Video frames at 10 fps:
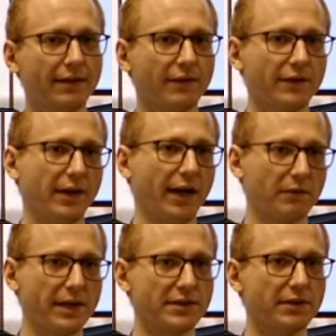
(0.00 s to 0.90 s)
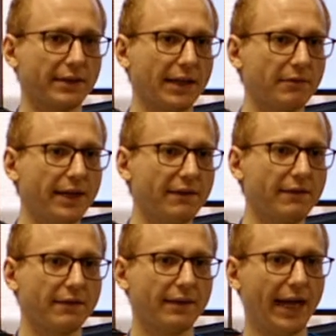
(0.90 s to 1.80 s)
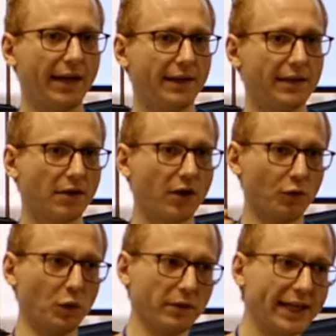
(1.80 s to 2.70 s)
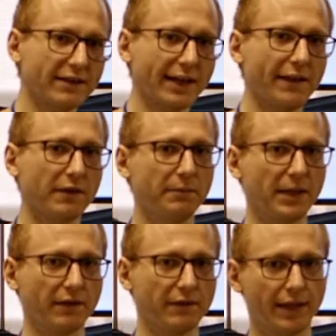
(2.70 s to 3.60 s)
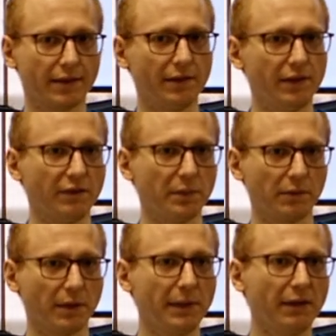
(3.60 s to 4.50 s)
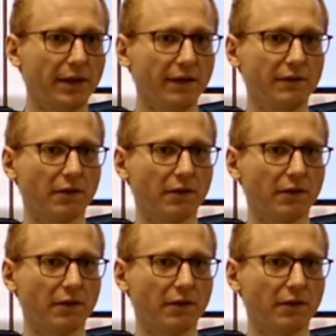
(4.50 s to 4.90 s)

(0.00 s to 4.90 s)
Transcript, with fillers: so otherwise you don't get threads, and then your code won't link together because like Qt is built with pthreads,